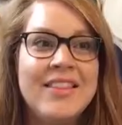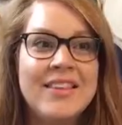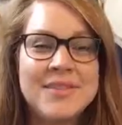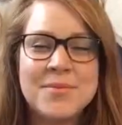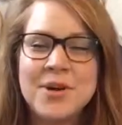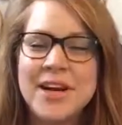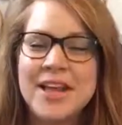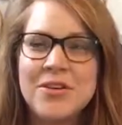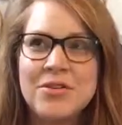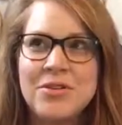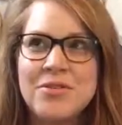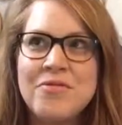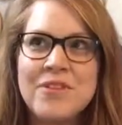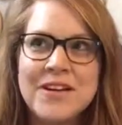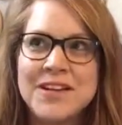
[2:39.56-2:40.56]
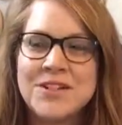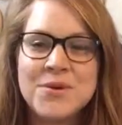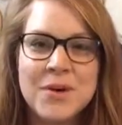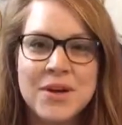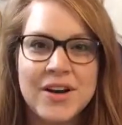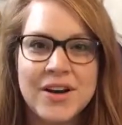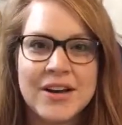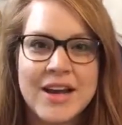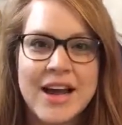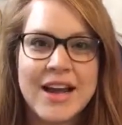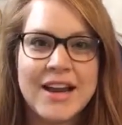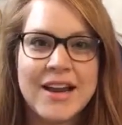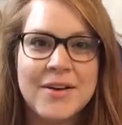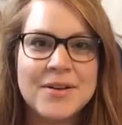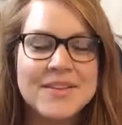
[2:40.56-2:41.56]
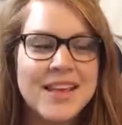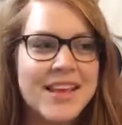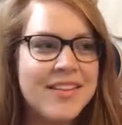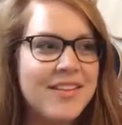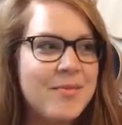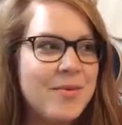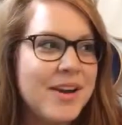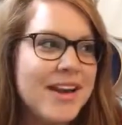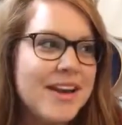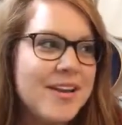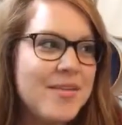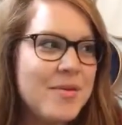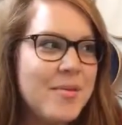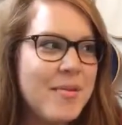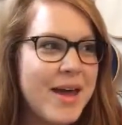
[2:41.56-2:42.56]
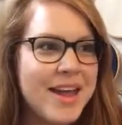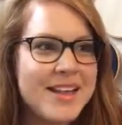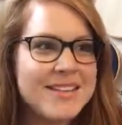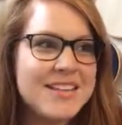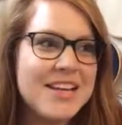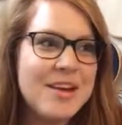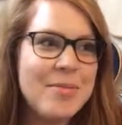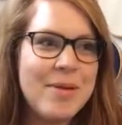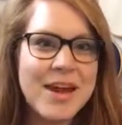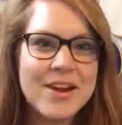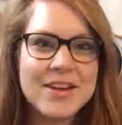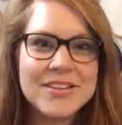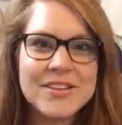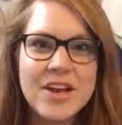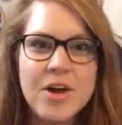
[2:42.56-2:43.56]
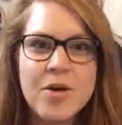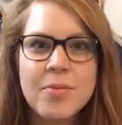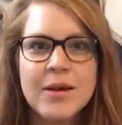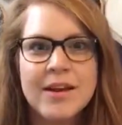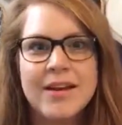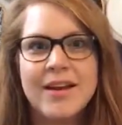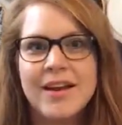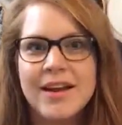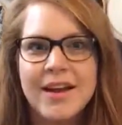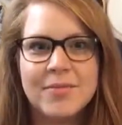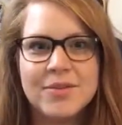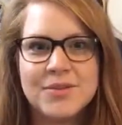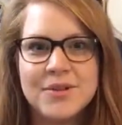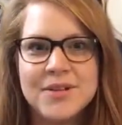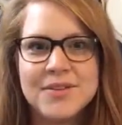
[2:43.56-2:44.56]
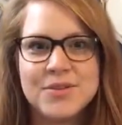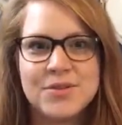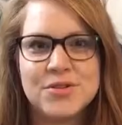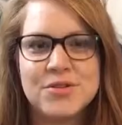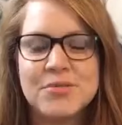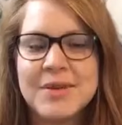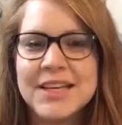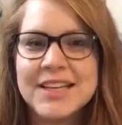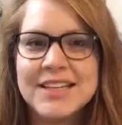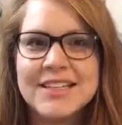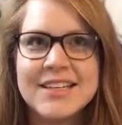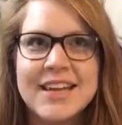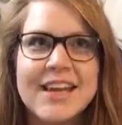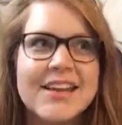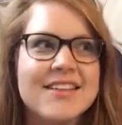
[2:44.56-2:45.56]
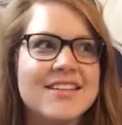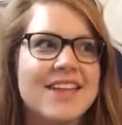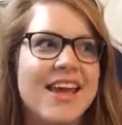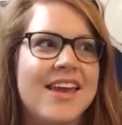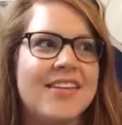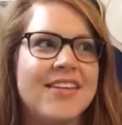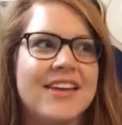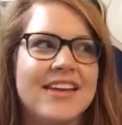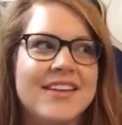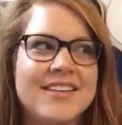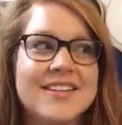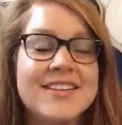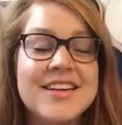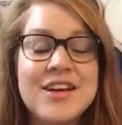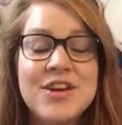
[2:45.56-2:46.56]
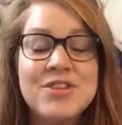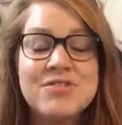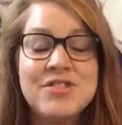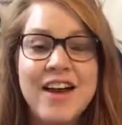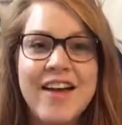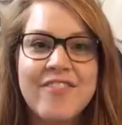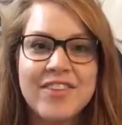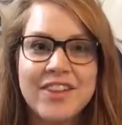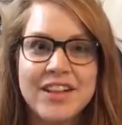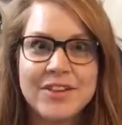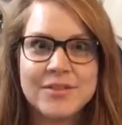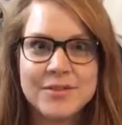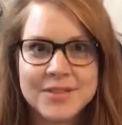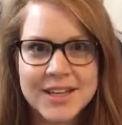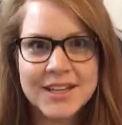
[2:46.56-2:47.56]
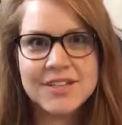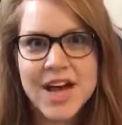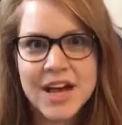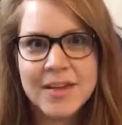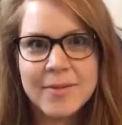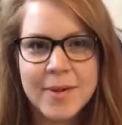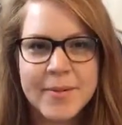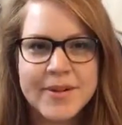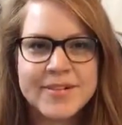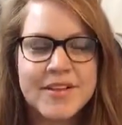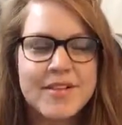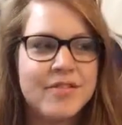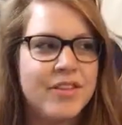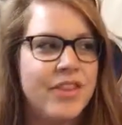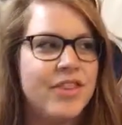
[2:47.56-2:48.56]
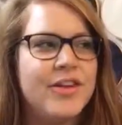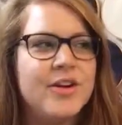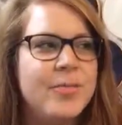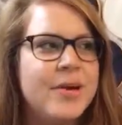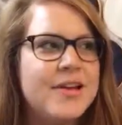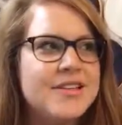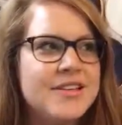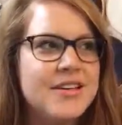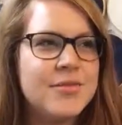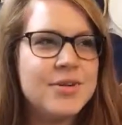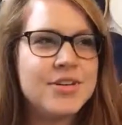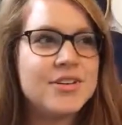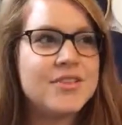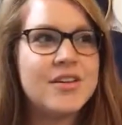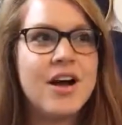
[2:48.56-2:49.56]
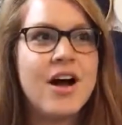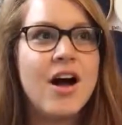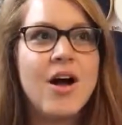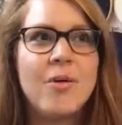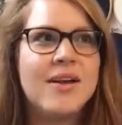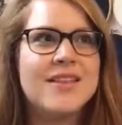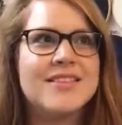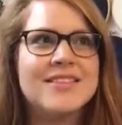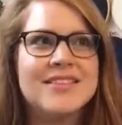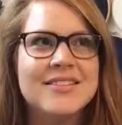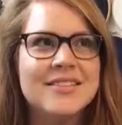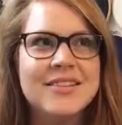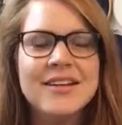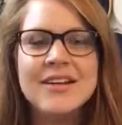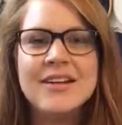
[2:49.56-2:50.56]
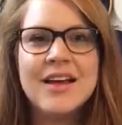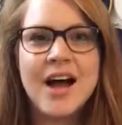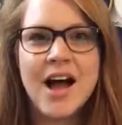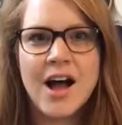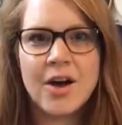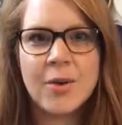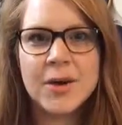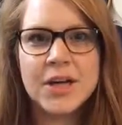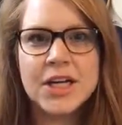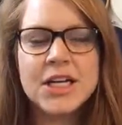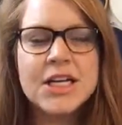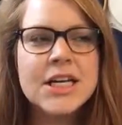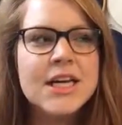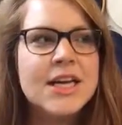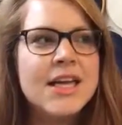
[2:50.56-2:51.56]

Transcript: This morning, I don't know if we did Twitter or not, and I was like, Rebecca's gonna Periscope, and I'm doing social media today because Caitlin is traveling, so I was like talking about myself in the third person, which is always awkward.